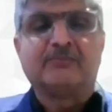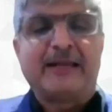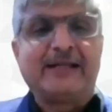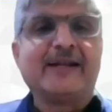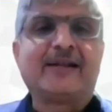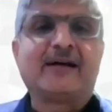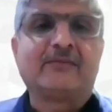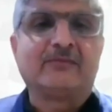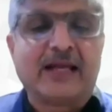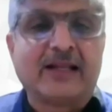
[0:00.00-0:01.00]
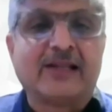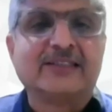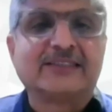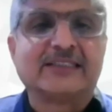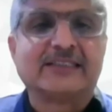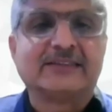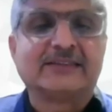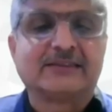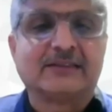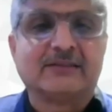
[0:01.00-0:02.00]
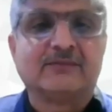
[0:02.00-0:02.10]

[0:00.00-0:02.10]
big data analysis,